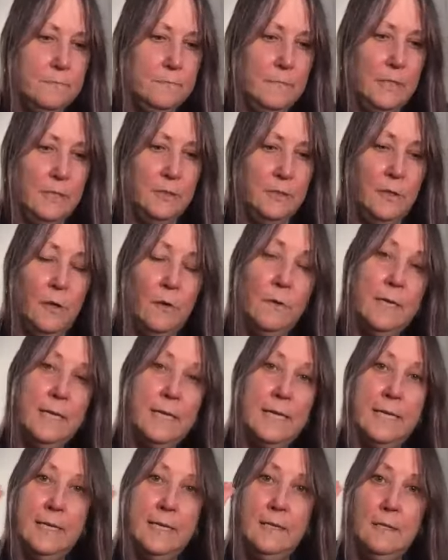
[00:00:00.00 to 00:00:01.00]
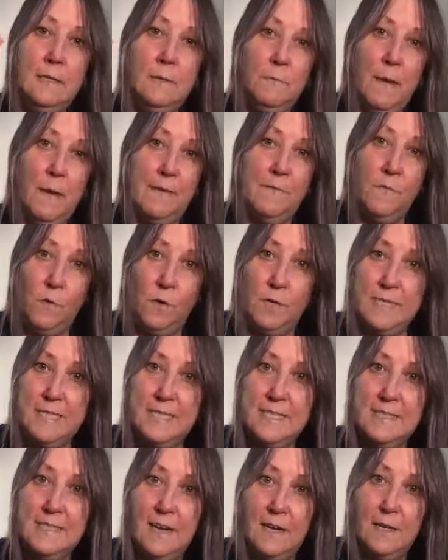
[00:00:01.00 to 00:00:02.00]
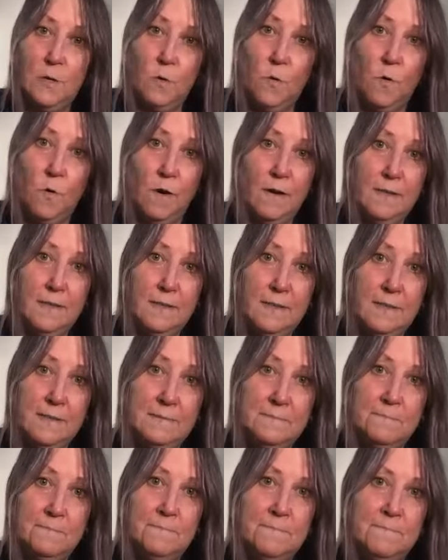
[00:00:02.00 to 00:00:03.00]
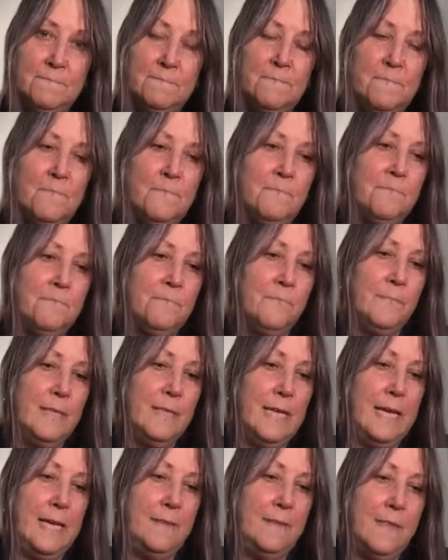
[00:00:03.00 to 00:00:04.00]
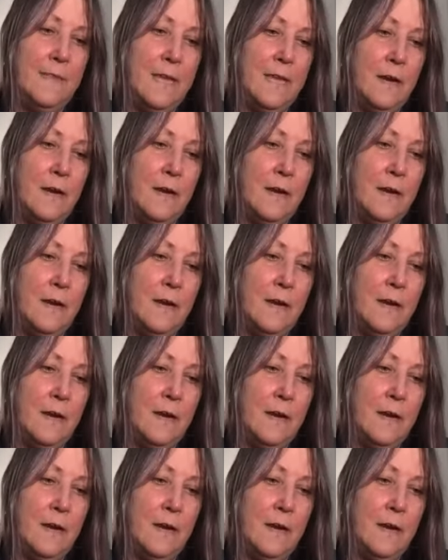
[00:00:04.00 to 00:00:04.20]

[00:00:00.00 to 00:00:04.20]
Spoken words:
You can go to healmyvoice.org, and